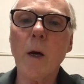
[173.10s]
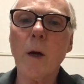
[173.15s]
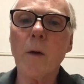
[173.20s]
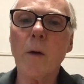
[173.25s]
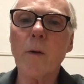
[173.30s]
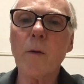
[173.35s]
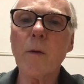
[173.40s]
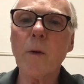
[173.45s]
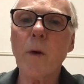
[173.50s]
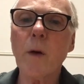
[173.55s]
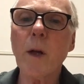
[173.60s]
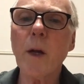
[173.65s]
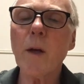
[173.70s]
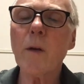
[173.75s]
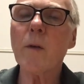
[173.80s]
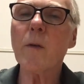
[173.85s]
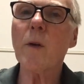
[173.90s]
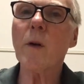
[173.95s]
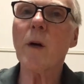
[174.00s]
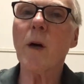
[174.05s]
so it
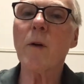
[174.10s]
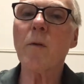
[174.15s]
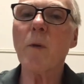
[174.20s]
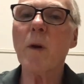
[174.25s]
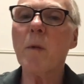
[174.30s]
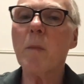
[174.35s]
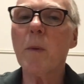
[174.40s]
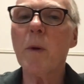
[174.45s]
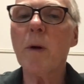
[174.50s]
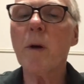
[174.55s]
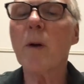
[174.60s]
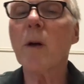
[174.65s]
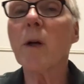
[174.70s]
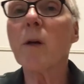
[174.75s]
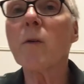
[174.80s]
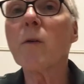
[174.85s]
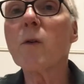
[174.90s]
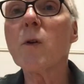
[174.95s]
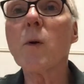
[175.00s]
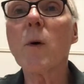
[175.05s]
has, on Rate Beer, it
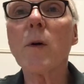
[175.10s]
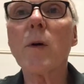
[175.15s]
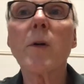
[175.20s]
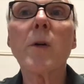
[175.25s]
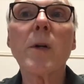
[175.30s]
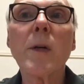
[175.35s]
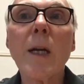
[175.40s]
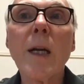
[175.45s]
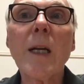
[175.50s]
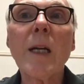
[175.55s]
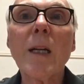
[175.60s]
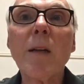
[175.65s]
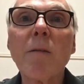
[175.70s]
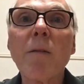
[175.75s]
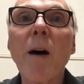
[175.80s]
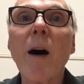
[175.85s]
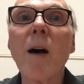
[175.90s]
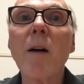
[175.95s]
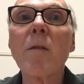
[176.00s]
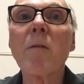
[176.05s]
has
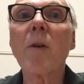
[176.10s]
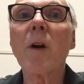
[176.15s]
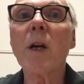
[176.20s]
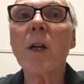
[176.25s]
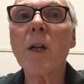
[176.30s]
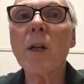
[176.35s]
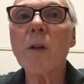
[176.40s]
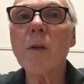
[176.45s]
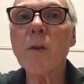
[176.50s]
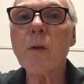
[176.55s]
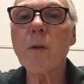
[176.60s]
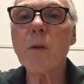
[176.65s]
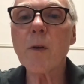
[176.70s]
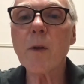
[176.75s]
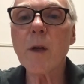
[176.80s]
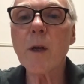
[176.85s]
295 ratings,